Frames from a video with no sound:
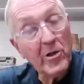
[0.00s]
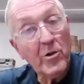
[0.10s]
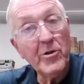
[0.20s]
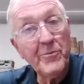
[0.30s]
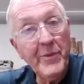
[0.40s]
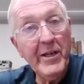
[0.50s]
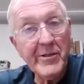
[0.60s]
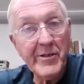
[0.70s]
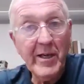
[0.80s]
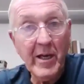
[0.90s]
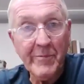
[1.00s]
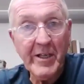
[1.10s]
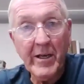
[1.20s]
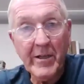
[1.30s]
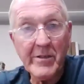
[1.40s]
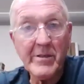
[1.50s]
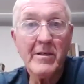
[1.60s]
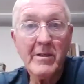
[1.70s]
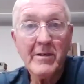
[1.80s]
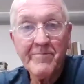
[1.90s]
they include BDC
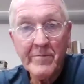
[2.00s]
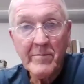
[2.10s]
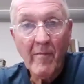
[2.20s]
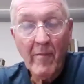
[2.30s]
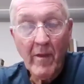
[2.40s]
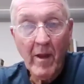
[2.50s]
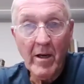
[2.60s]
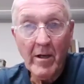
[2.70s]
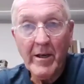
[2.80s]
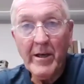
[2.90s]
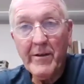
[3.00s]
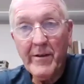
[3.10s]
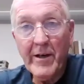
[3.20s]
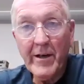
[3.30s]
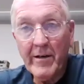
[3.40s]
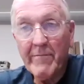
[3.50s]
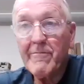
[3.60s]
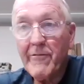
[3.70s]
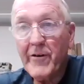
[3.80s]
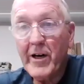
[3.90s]
updates in
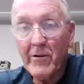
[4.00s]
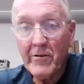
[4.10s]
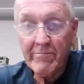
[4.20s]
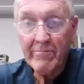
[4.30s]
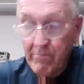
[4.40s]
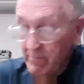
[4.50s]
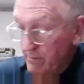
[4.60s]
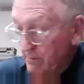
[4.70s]
their final